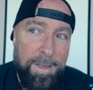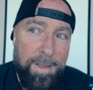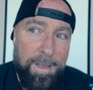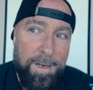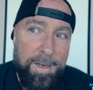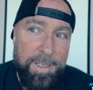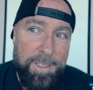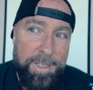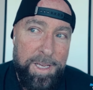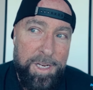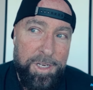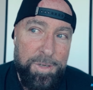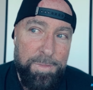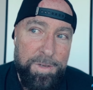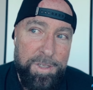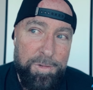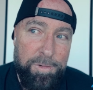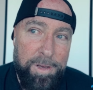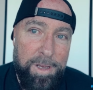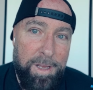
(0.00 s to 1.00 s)
the distinction
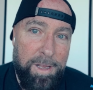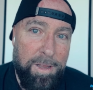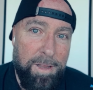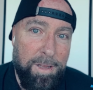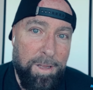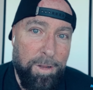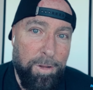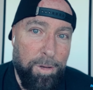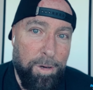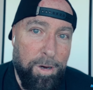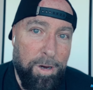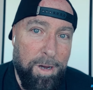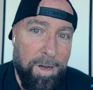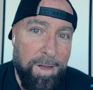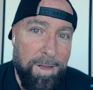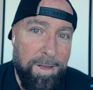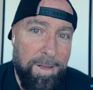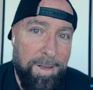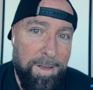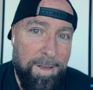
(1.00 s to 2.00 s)
between the law,